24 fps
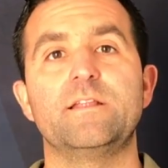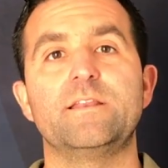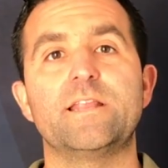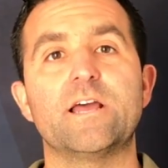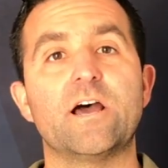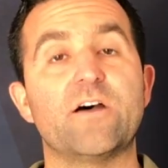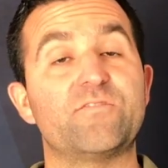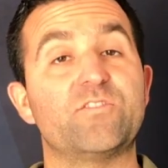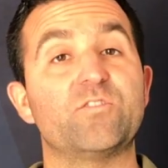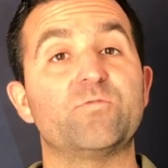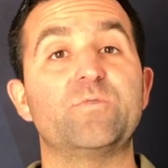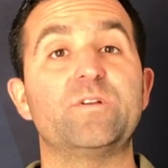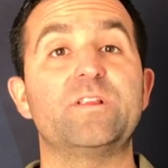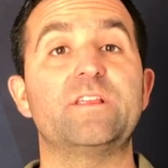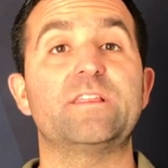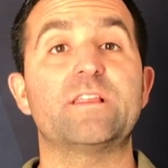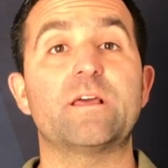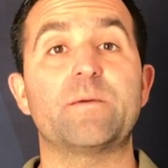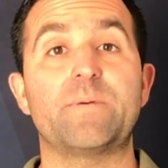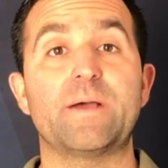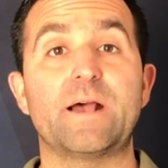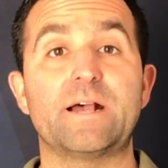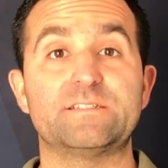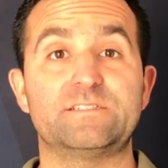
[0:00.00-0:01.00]
Now, after reading
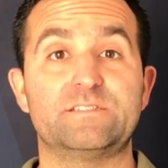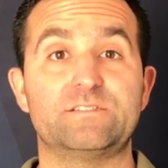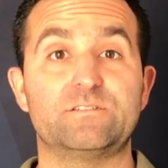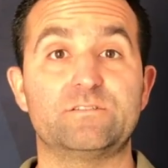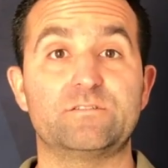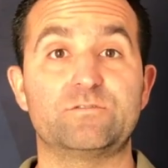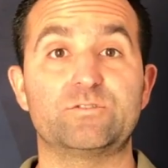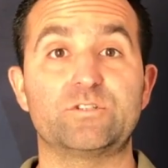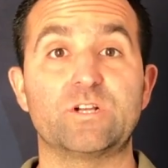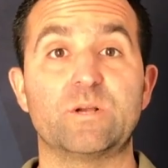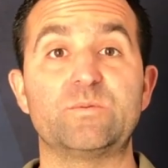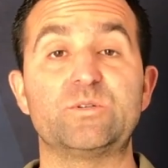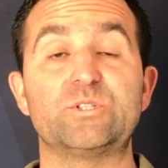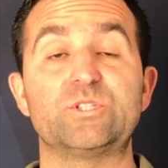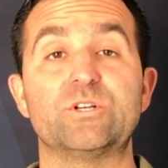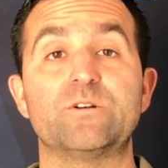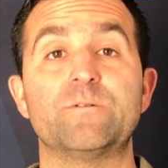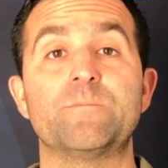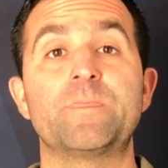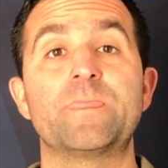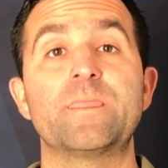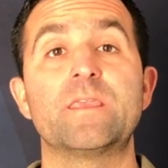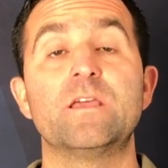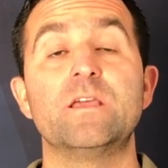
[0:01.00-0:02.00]
that passage of
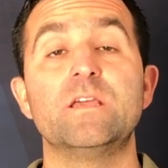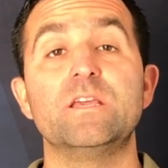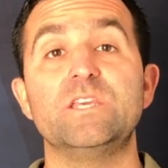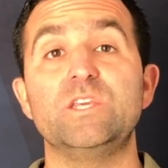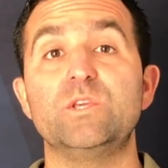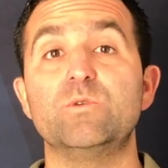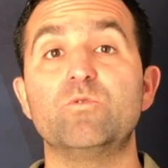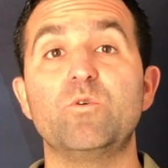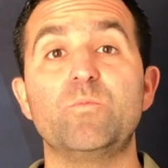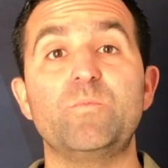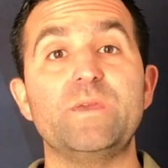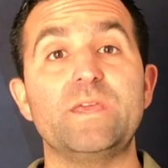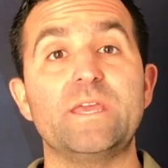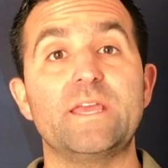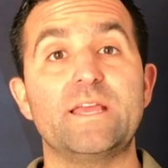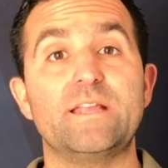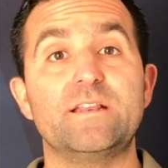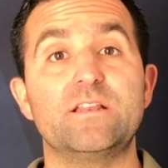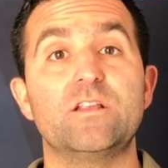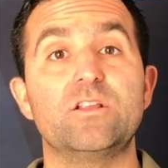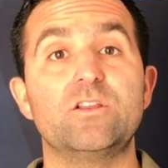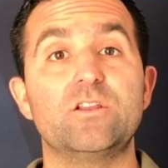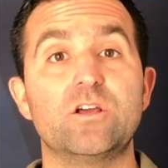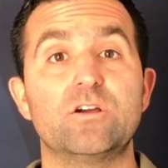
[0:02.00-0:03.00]
scripture, you will be
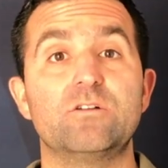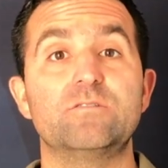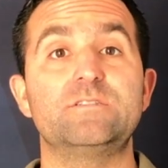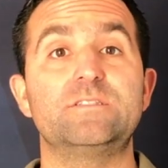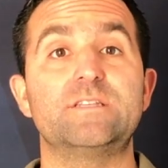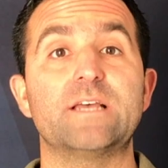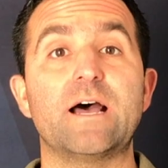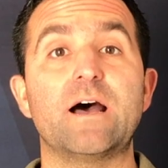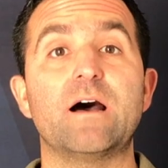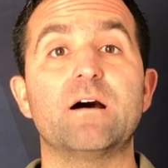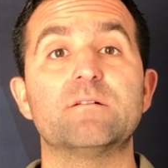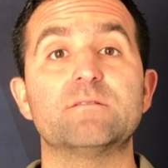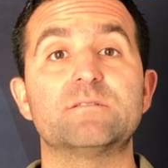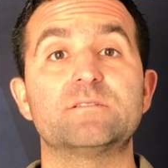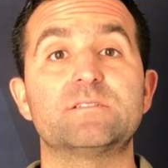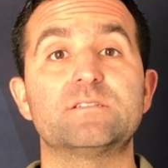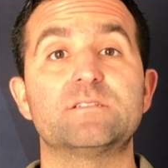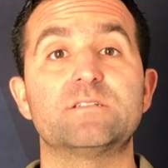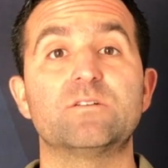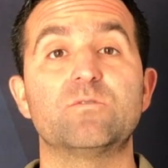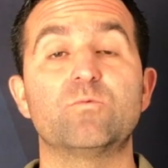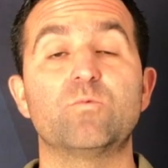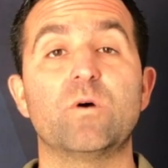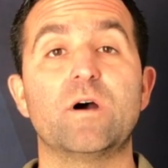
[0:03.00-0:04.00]
in no doubt
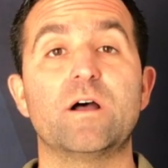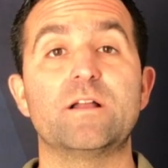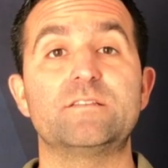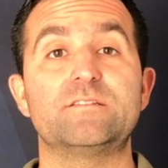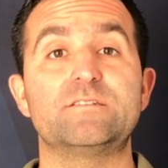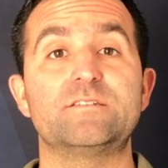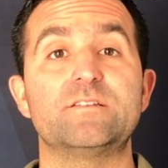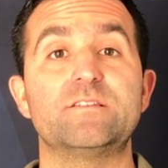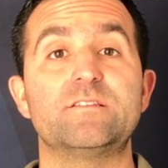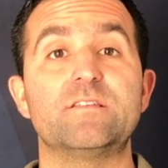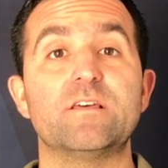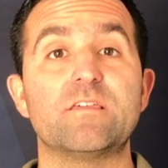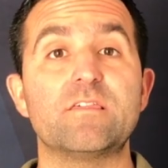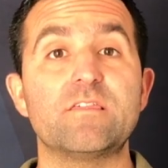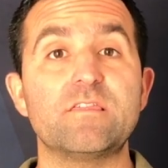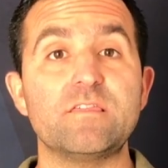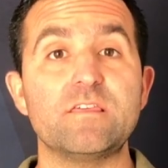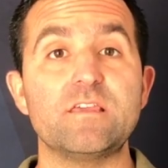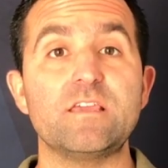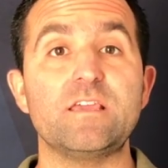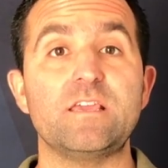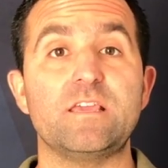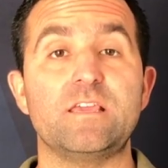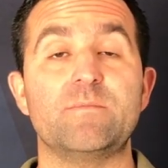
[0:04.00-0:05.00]
what the
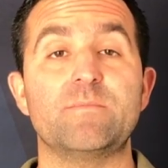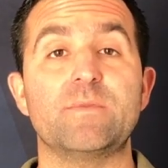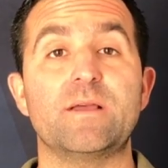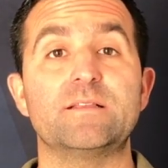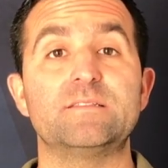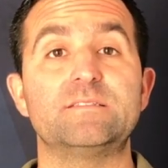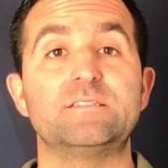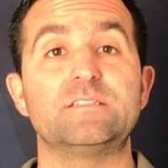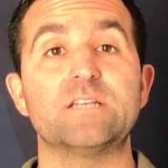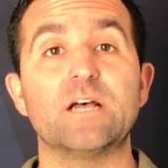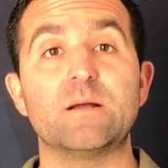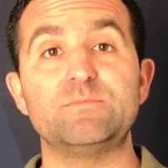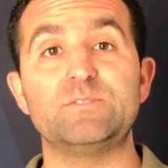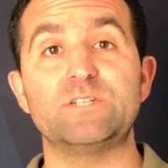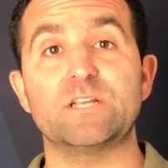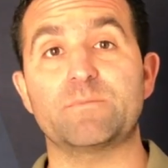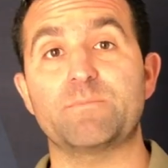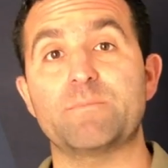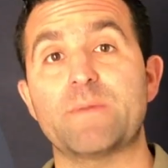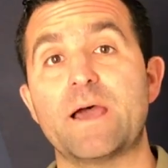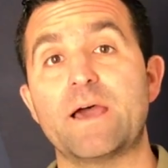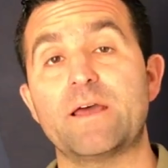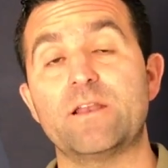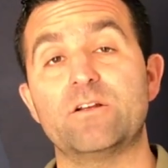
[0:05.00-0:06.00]
theme and
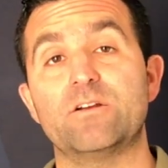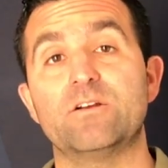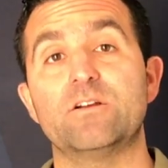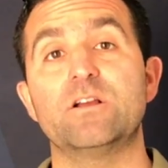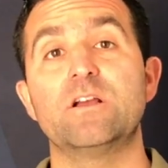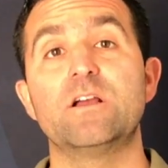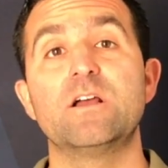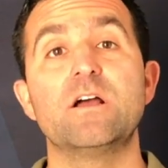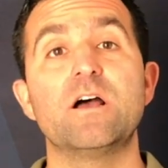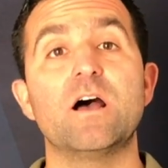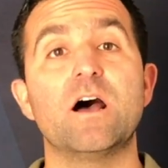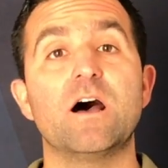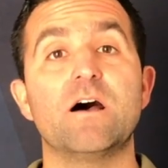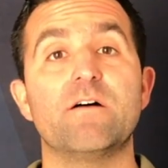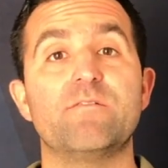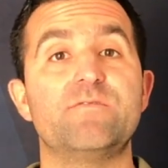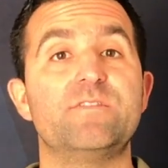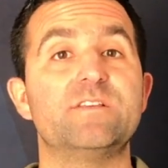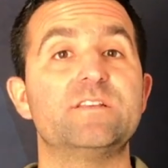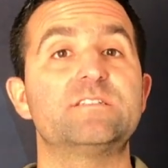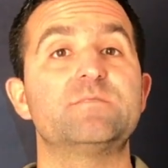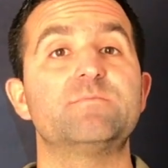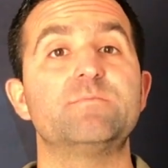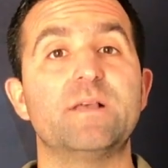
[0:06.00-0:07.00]
subject matter of
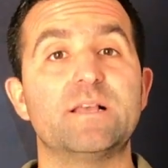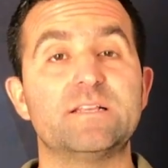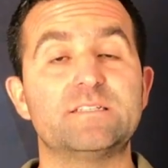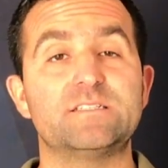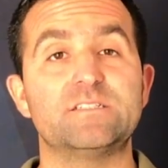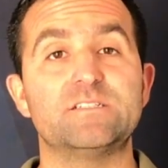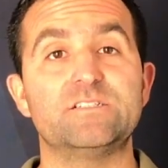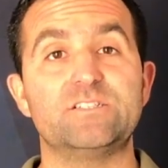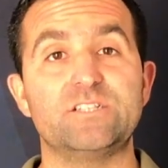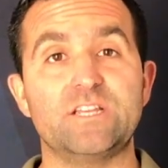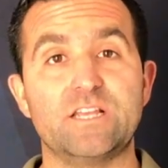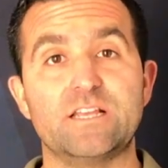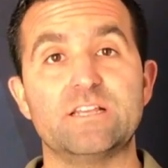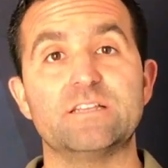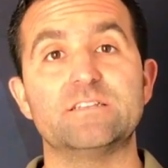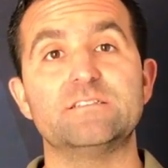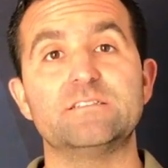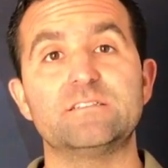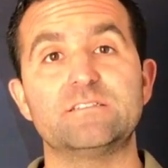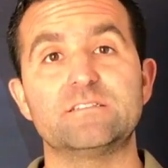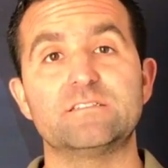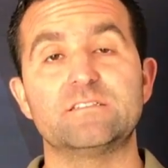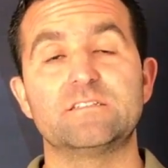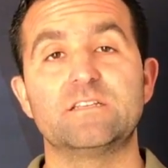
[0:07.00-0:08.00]
this message
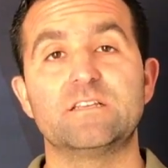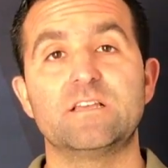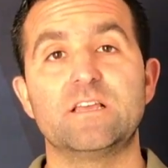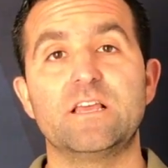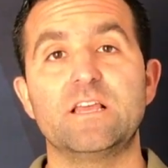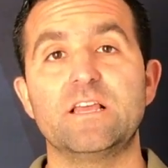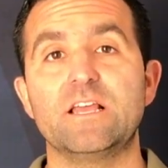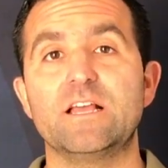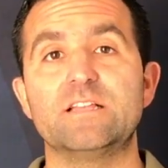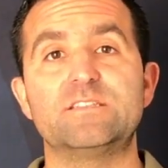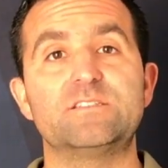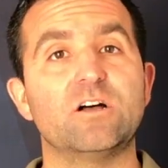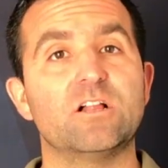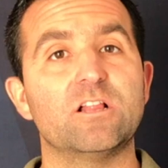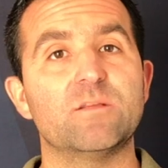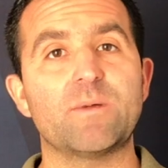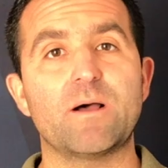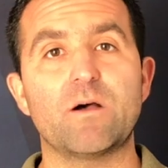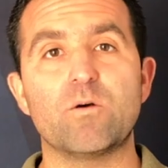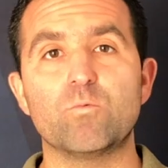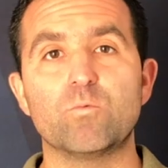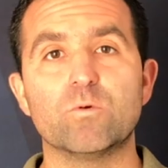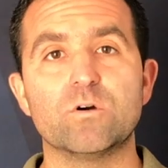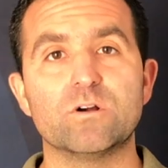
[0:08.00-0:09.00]
is. It's all
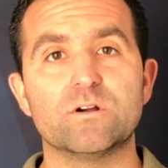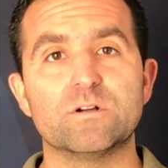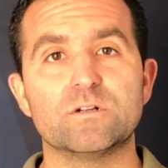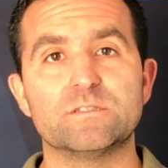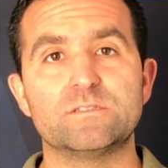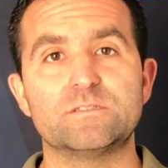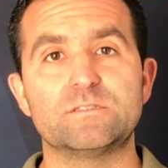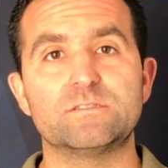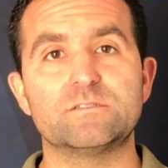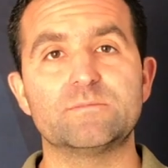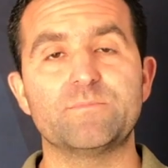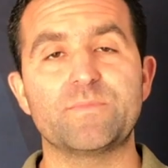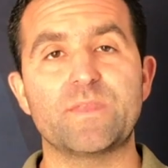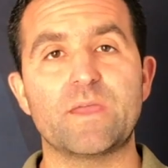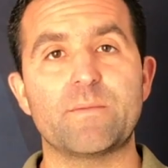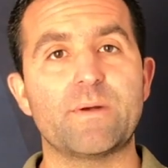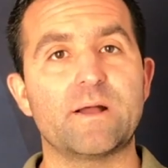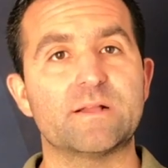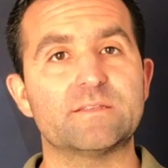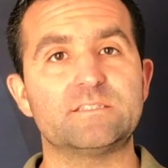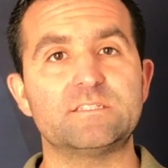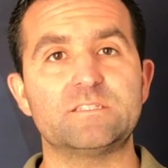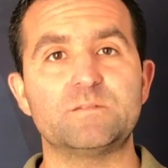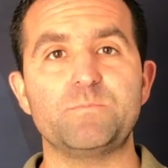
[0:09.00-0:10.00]
about words,
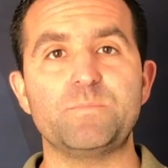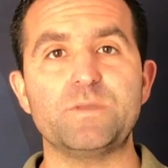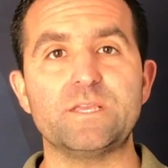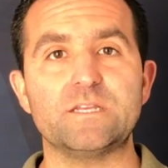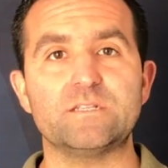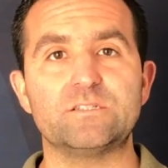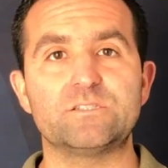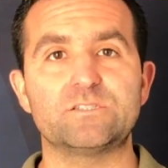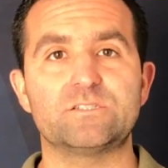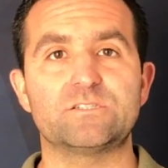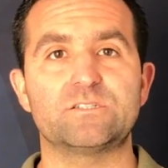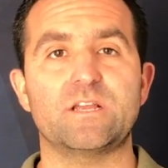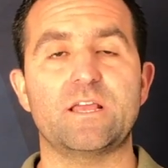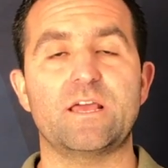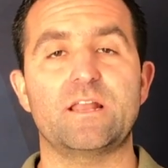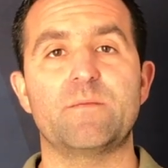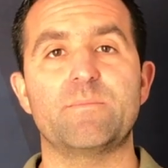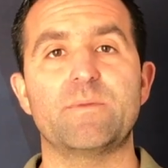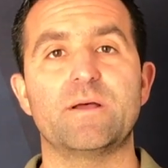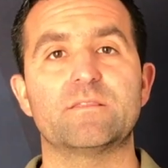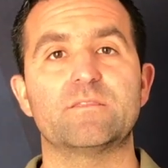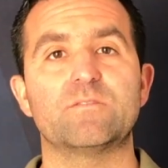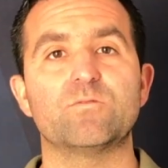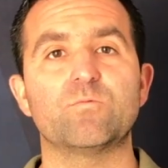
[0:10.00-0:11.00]
about speech, and
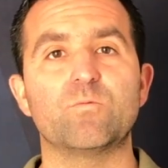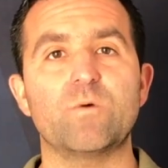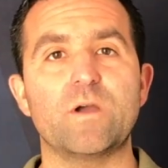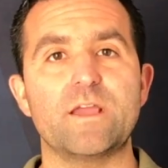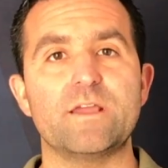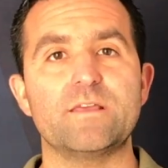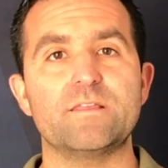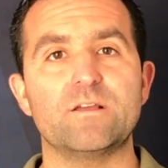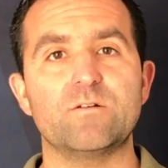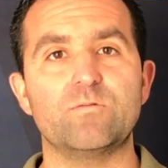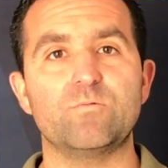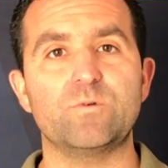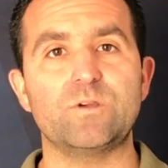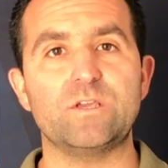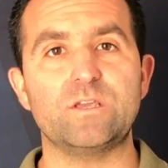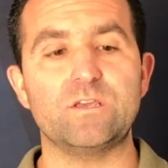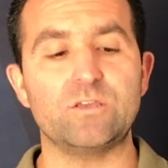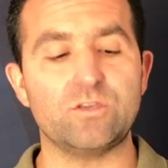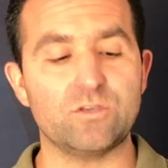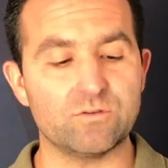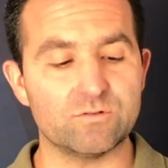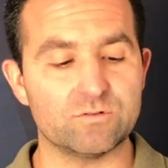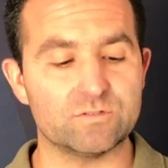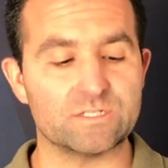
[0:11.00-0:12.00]
about the way that we
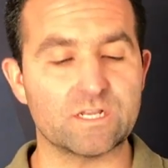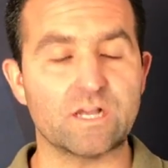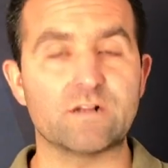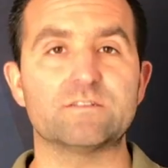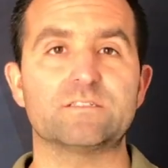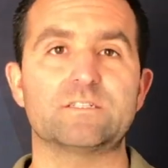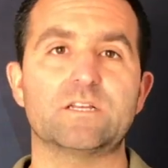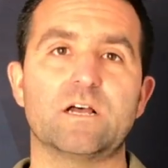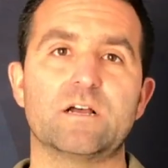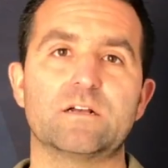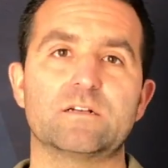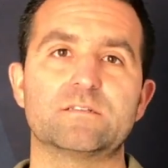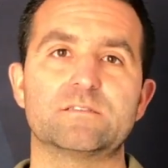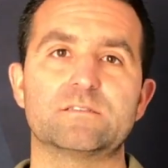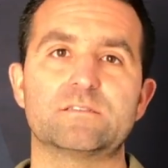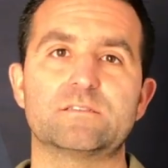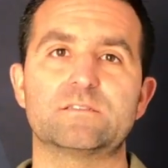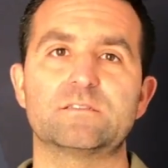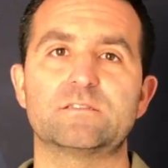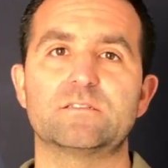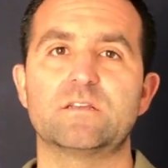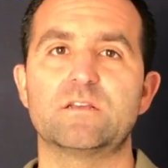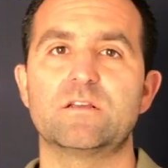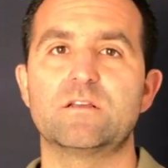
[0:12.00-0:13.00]
use our
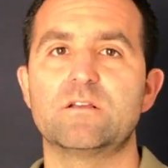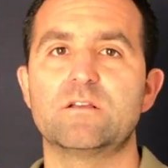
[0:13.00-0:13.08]
tongues.